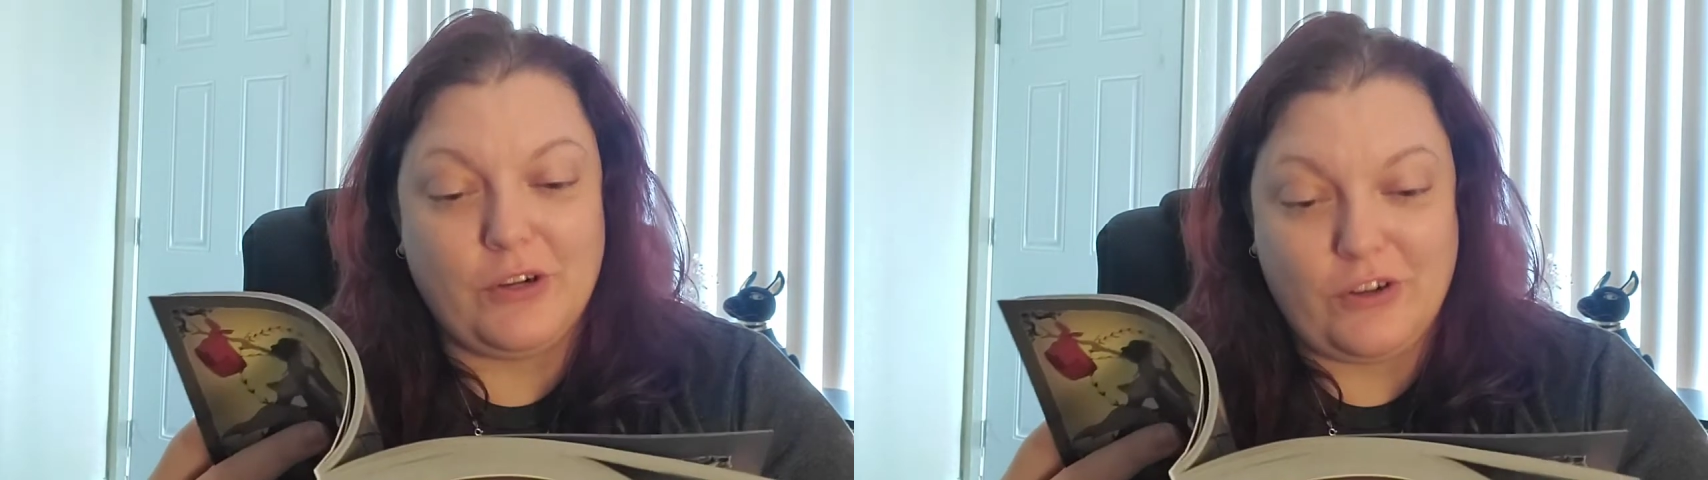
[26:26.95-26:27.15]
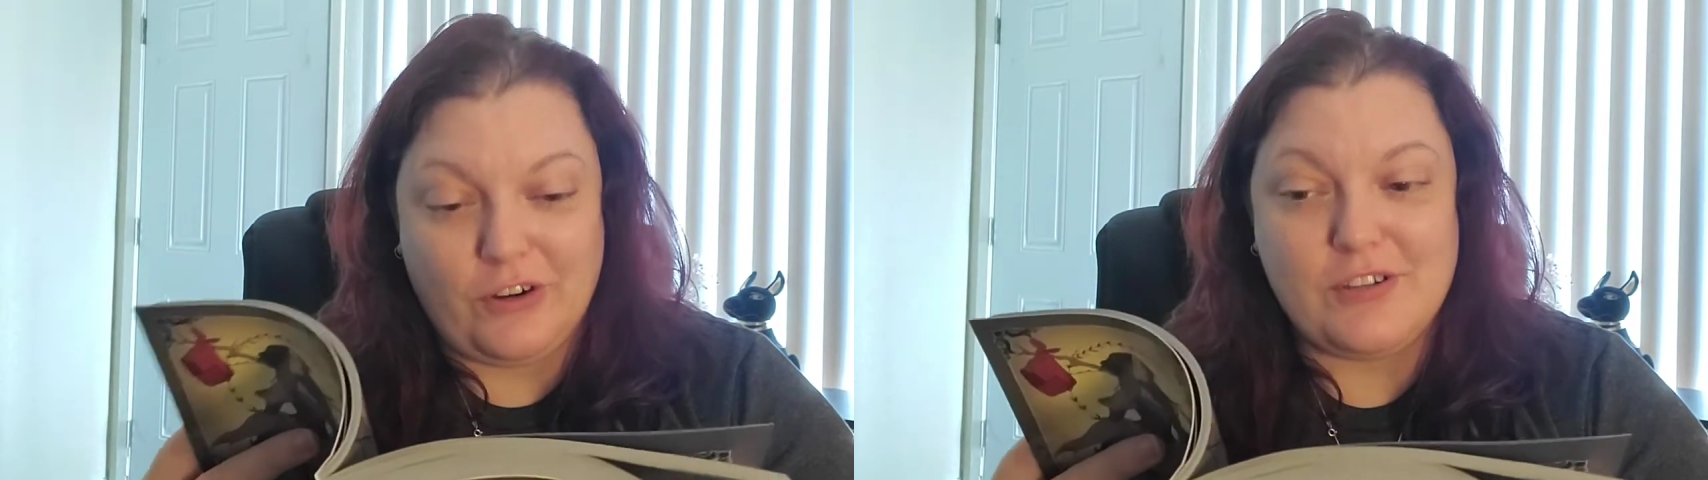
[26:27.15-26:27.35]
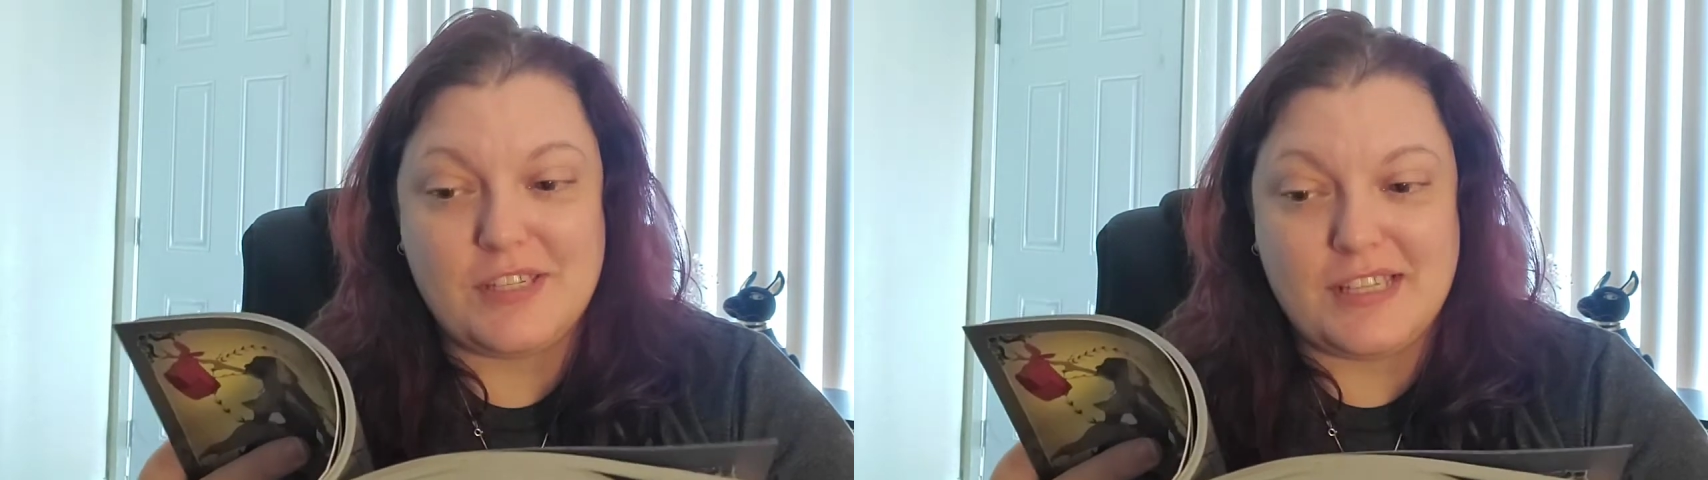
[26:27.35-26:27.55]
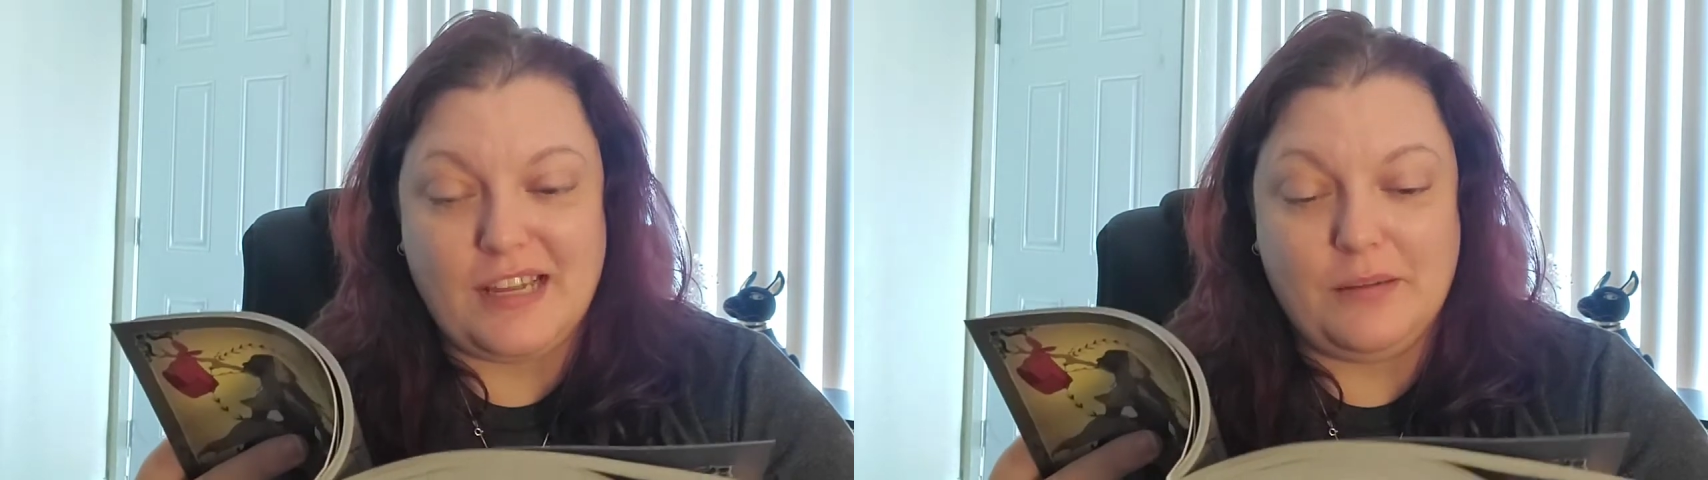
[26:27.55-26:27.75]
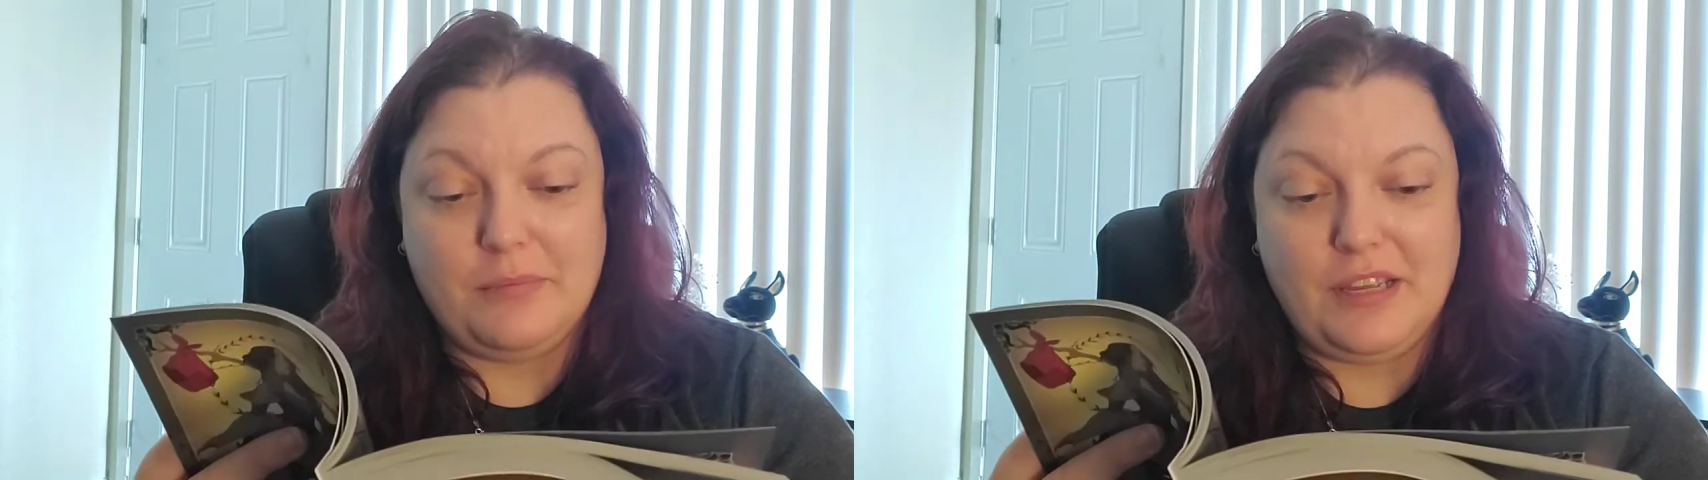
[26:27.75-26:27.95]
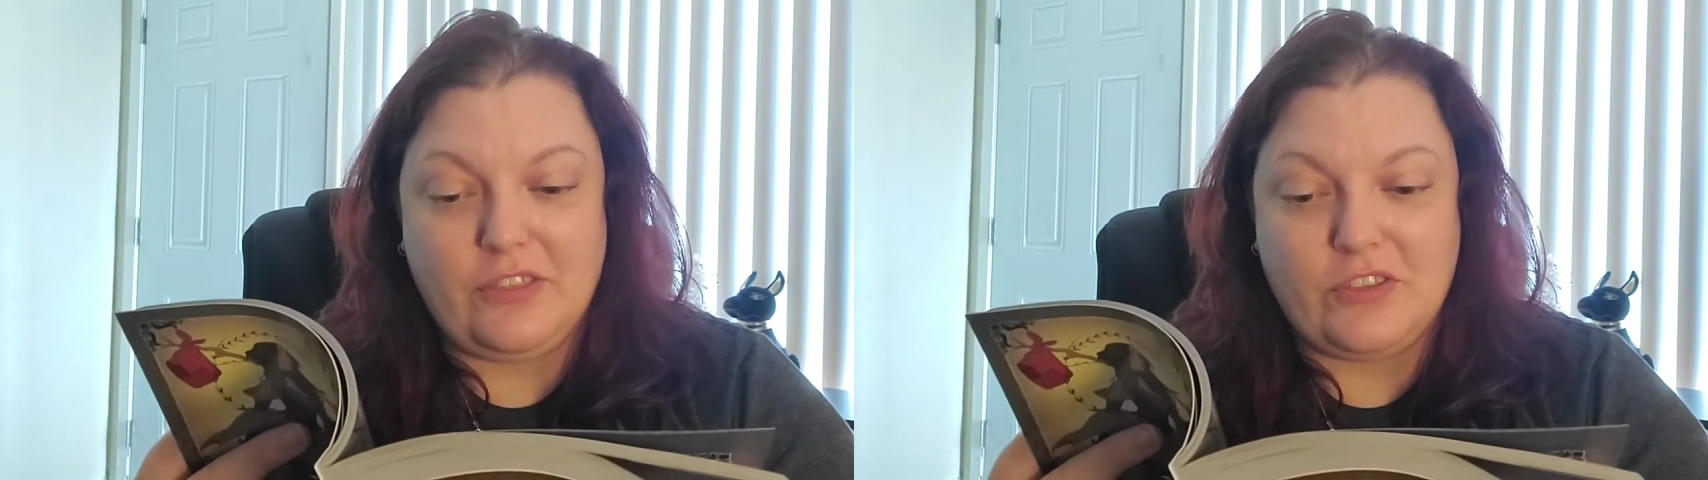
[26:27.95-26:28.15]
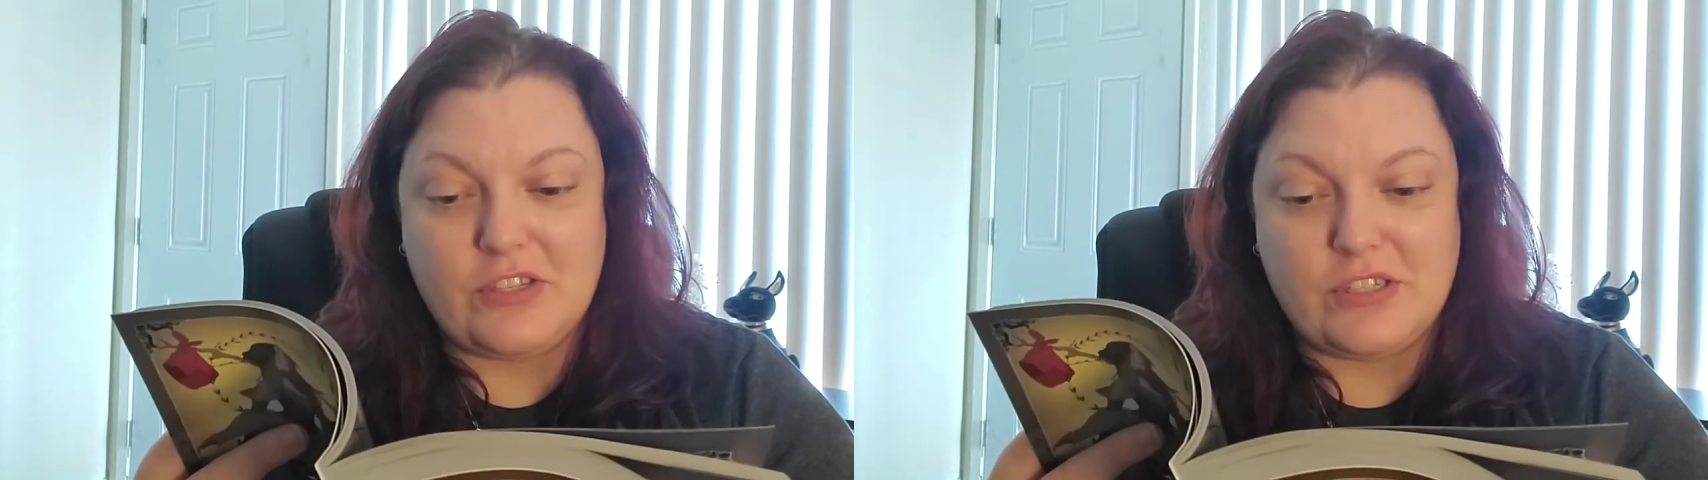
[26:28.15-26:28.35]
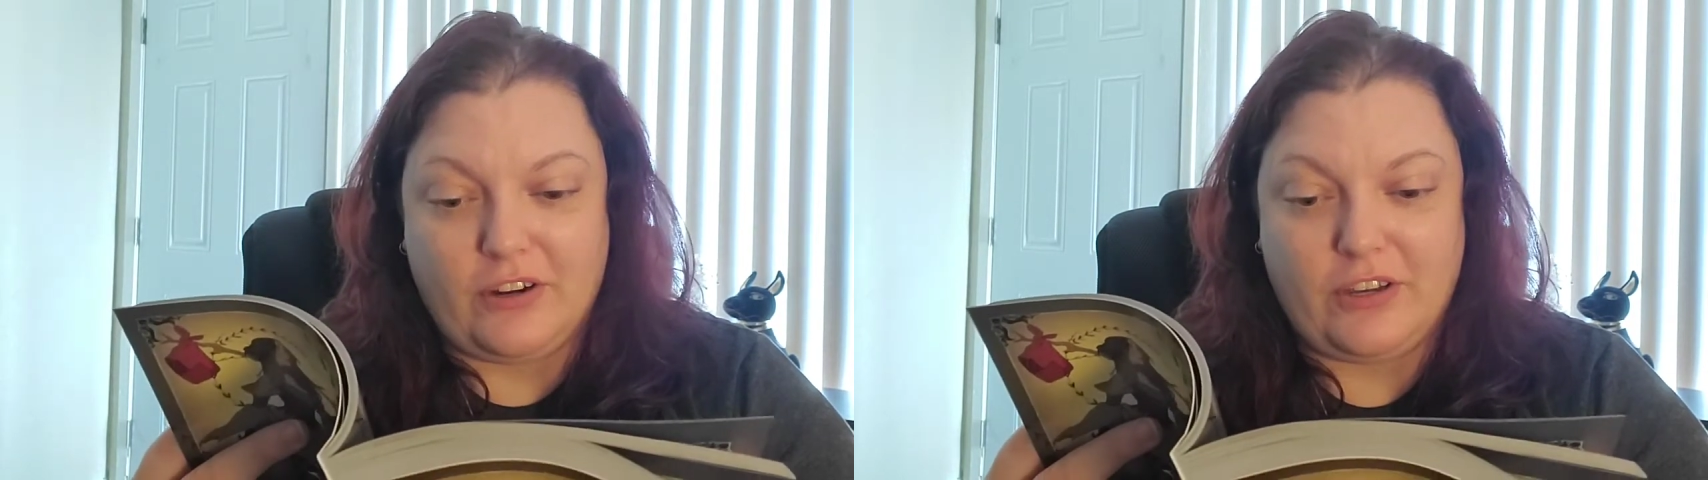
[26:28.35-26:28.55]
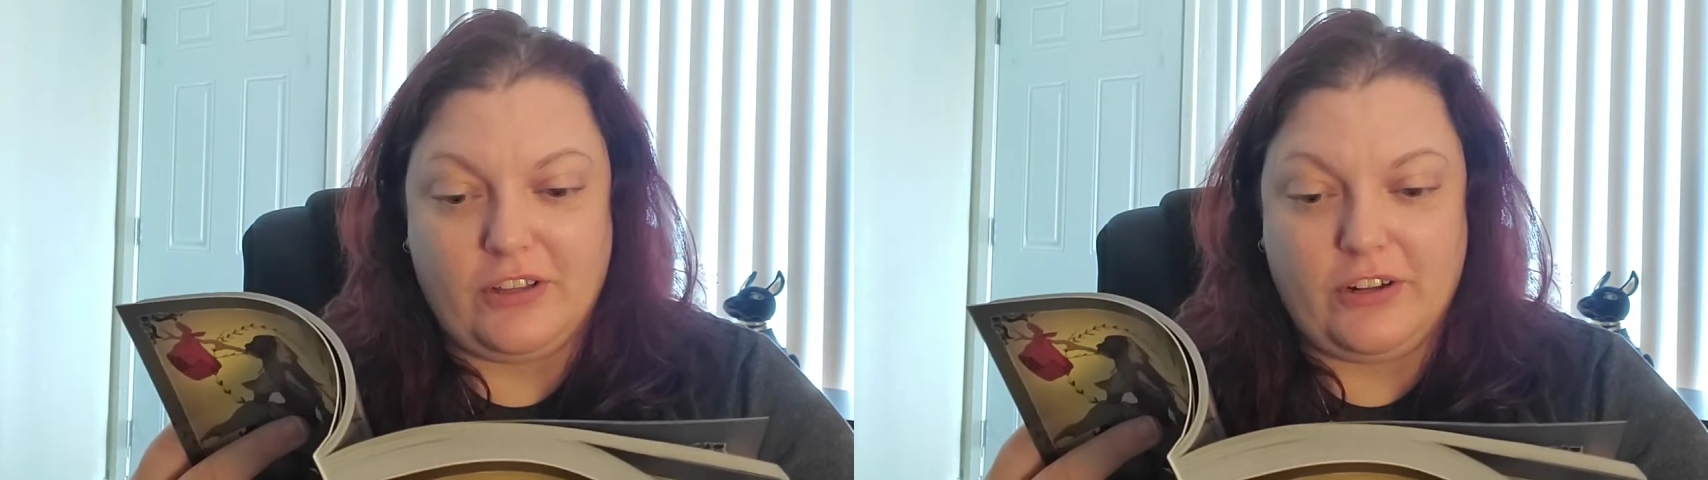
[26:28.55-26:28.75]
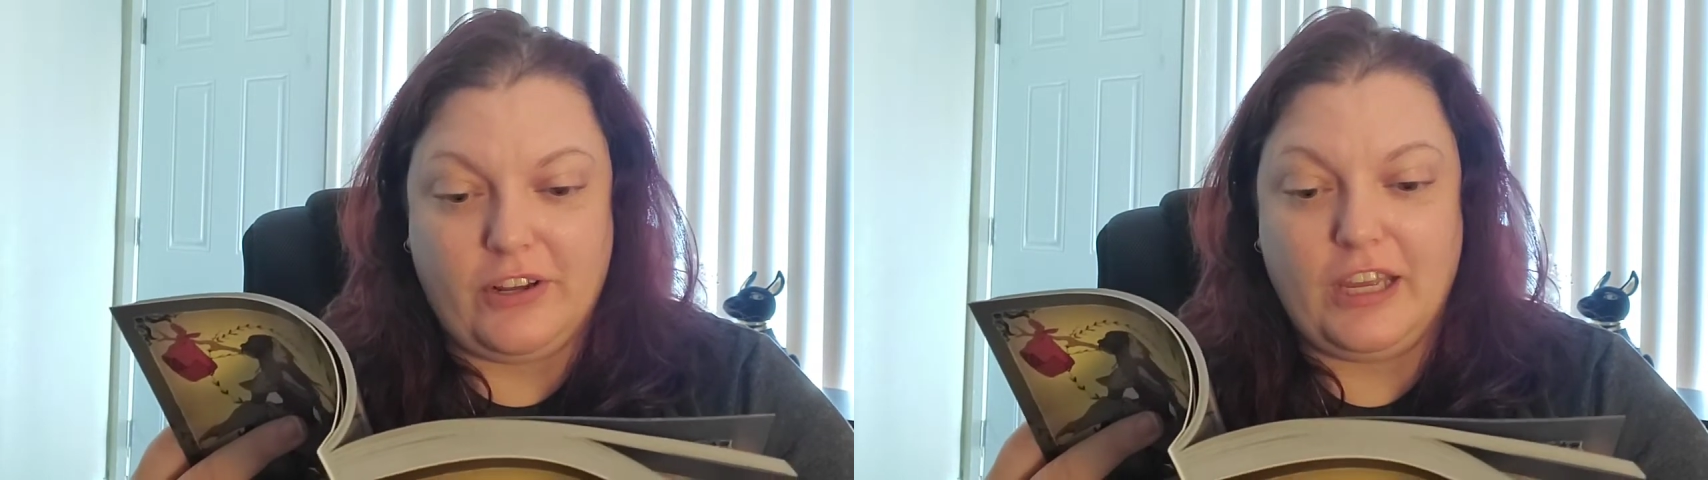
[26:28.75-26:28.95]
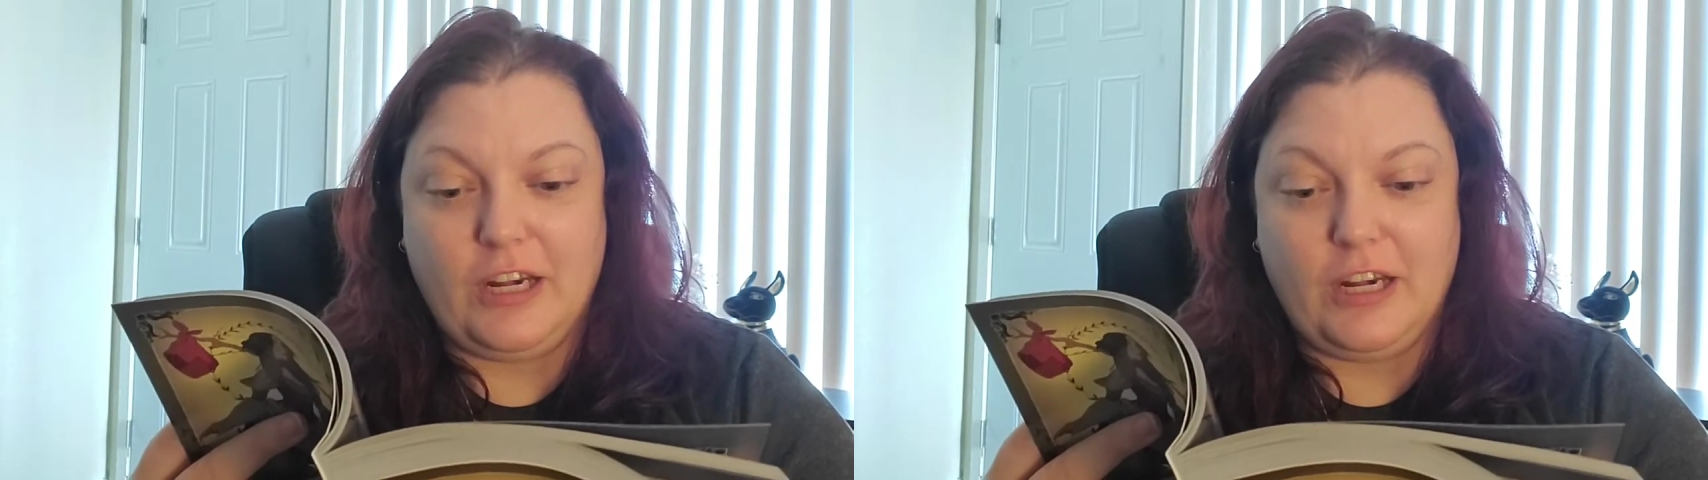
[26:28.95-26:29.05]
a girl sat beneath the circular